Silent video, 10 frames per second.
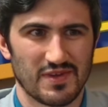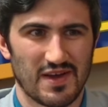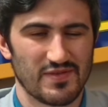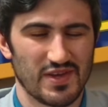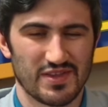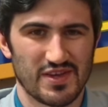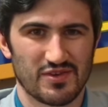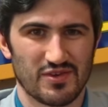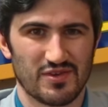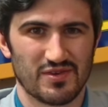I feel like they
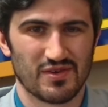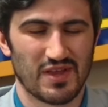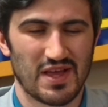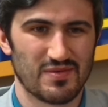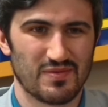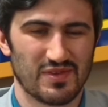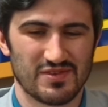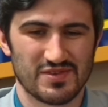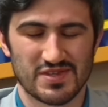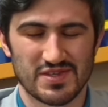could,
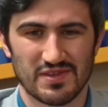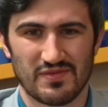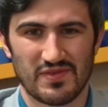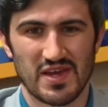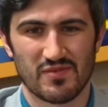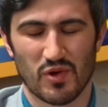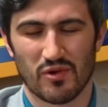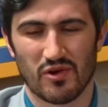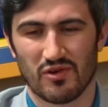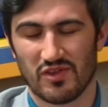it's just like the fake
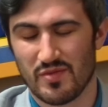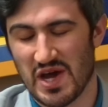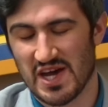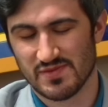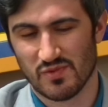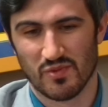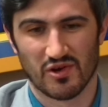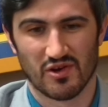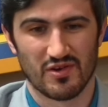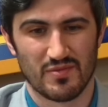burger or the impossible
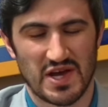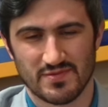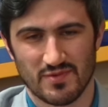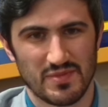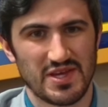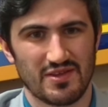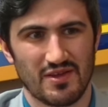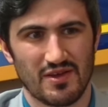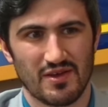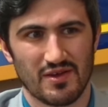burger or impossible meat.
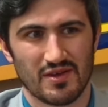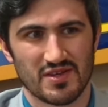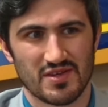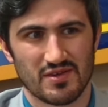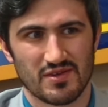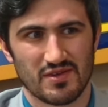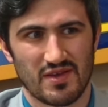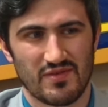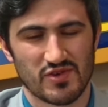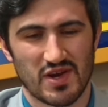
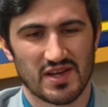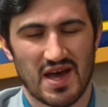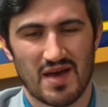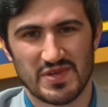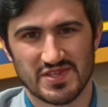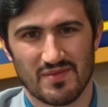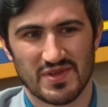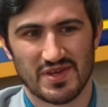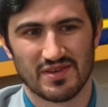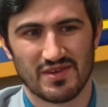If you try to copy
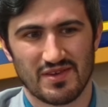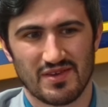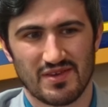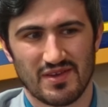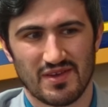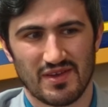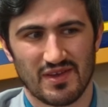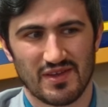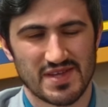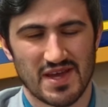something,
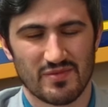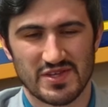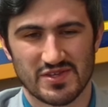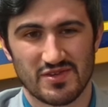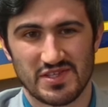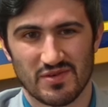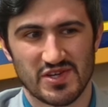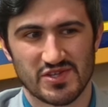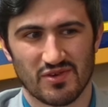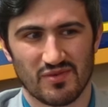it's not going to be as good as the
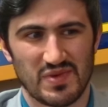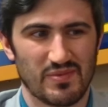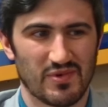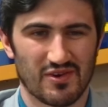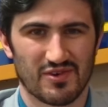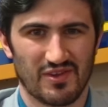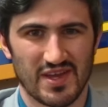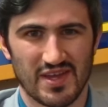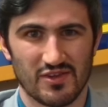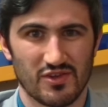original. People aren't going to
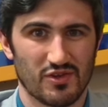like it.